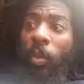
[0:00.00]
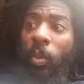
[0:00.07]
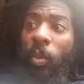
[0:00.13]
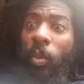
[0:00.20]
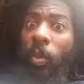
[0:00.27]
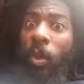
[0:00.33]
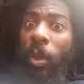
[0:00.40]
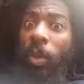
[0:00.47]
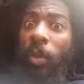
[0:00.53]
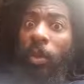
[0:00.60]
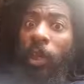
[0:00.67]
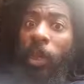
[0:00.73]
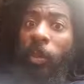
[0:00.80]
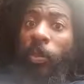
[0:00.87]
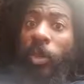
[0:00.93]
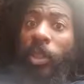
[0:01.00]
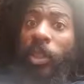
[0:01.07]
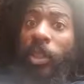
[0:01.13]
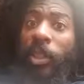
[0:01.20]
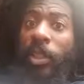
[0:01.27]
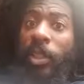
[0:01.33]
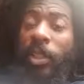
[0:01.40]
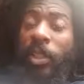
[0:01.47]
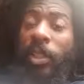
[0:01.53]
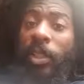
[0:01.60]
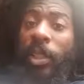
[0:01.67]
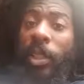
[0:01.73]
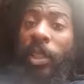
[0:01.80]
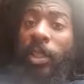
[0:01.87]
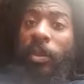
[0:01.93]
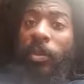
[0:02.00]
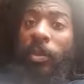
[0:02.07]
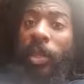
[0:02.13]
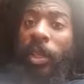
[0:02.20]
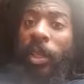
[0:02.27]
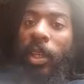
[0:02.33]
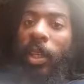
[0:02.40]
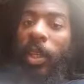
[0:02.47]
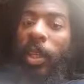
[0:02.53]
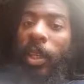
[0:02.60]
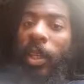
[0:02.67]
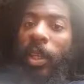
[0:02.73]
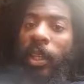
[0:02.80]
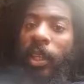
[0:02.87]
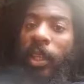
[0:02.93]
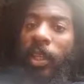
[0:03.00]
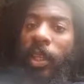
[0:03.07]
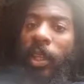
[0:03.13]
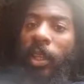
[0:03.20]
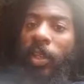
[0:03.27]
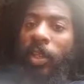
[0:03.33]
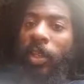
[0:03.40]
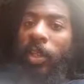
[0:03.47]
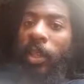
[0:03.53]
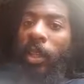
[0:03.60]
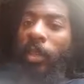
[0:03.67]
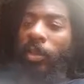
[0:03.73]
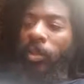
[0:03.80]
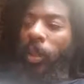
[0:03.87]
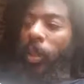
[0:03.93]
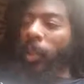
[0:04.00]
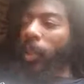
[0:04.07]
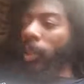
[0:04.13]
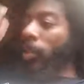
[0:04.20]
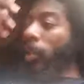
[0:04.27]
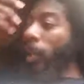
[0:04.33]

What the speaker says: whoa, that person can sense me. And then they try to